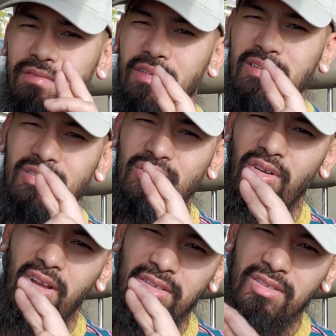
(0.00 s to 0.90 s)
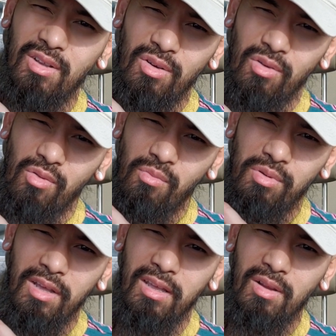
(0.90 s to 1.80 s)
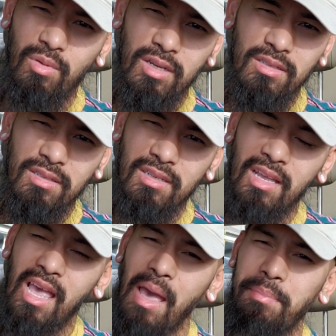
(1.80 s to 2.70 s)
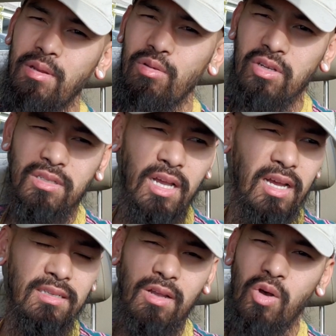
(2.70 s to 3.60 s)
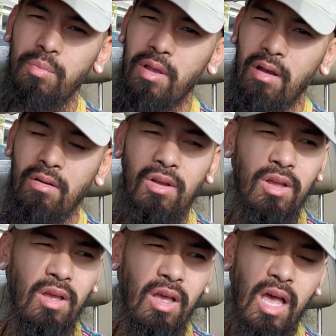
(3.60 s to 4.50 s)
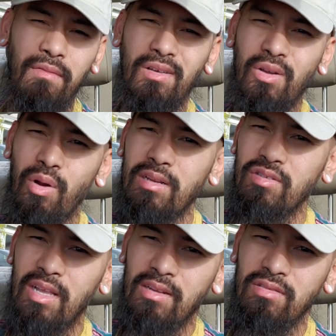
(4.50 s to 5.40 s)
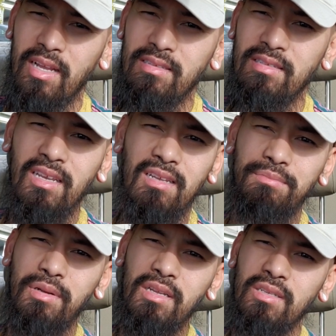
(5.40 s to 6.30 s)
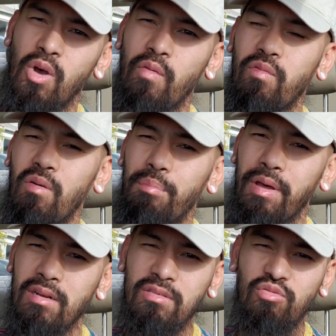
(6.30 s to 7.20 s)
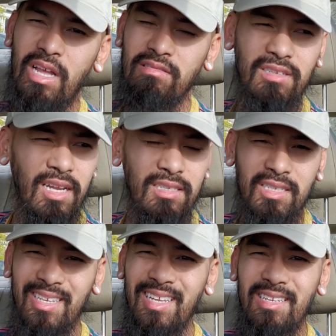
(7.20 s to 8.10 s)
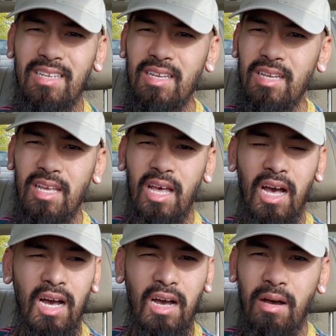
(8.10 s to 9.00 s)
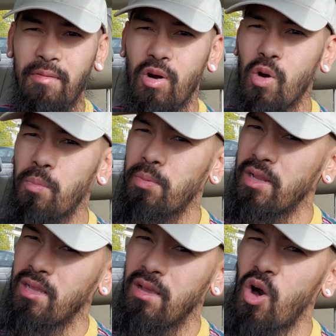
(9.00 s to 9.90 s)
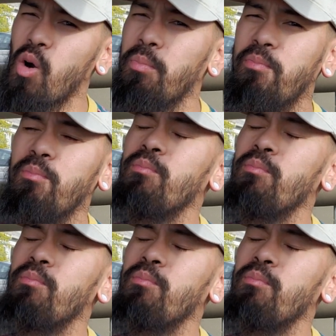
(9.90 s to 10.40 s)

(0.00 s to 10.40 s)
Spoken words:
Fingers crossed, yo. But anyways, Happy New Year's, guys. I hope y'all have a great 2018, but let's hope for a better 2019. Hopefully, hope